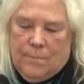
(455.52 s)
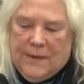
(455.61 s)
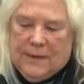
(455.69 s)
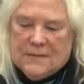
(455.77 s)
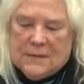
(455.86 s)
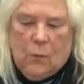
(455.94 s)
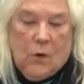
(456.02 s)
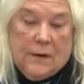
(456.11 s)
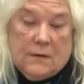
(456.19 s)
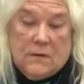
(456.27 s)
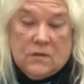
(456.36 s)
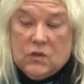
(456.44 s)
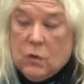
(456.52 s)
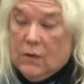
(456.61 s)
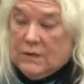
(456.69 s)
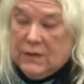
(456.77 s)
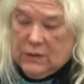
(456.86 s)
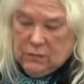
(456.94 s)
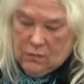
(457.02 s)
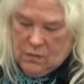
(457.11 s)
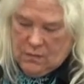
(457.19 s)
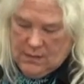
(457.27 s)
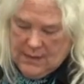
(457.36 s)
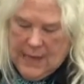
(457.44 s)
because I wanted to show it to you.
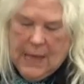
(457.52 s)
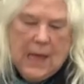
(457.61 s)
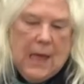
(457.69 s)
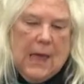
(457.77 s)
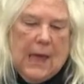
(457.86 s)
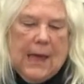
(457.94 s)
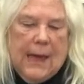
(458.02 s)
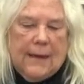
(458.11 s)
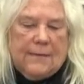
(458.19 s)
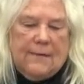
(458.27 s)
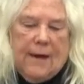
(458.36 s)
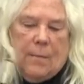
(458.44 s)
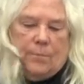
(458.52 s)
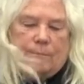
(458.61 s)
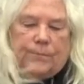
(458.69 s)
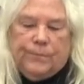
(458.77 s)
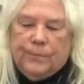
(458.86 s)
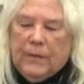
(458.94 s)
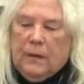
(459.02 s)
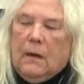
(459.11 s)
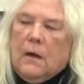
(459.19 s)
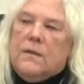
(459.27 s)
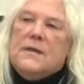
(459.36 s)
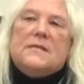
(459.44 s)
And
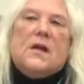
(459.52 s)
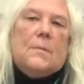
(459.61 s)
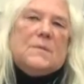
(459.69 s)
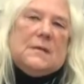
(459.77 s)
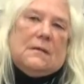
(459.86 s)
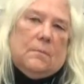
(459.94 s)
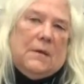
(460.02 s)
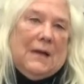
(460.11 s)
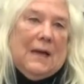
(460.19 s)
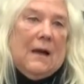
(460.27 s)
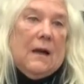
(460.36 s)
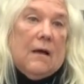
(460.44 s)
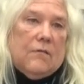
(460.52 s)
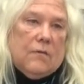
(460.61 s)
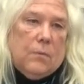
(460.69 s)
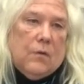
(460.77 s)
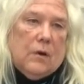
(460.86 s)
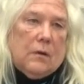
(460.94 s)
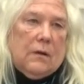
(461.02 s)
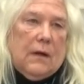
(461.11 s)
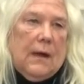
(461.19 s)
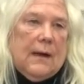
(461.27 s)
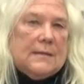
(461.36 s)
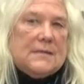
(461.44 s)
this comes at the beginning of the book,
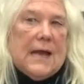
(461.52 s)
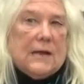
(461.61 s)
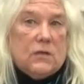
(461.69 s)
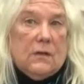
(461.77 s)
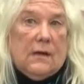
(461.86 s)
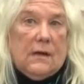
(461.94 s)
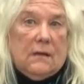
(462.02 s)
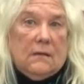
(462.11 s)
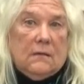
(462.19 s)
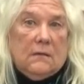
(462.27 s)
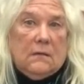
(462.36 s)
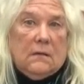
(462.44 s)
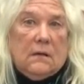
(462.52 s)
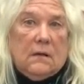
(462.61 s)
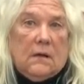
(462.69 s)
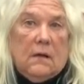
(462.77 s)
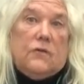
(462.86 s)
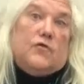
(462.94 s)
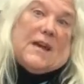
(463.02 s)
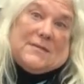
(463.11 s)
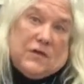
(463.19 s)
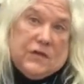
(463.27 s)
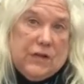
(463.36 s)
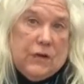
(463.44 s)
and it's actually
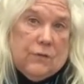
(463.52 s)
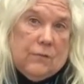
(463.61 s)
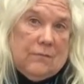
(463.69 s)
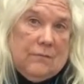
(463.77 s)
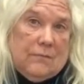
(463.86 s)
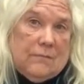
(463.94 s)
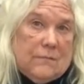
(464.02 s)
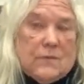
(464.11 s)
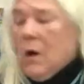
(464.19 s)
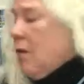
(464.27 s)
addressed to you. So